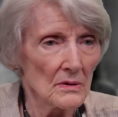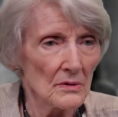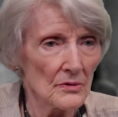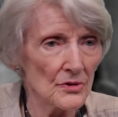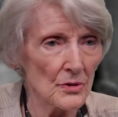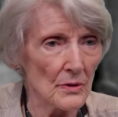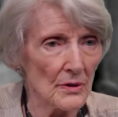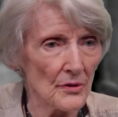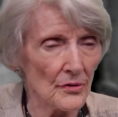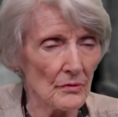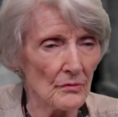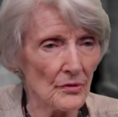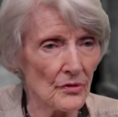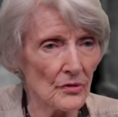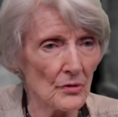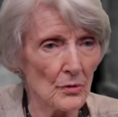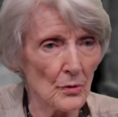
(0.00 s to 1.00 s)
choice of
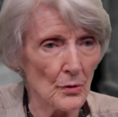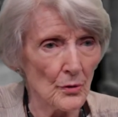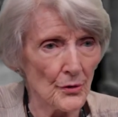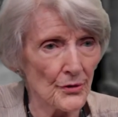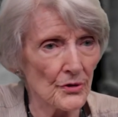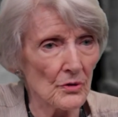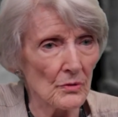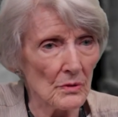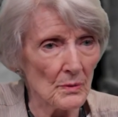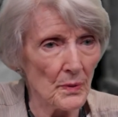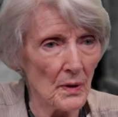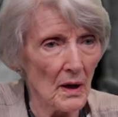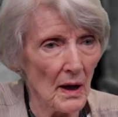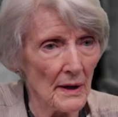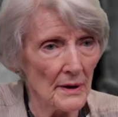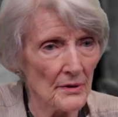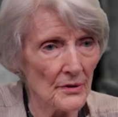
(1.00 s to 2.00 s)
schools to
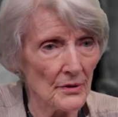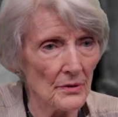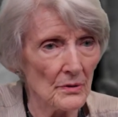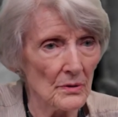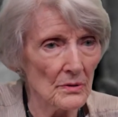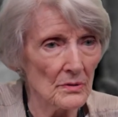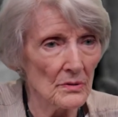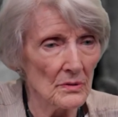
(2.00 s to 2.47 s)
apply to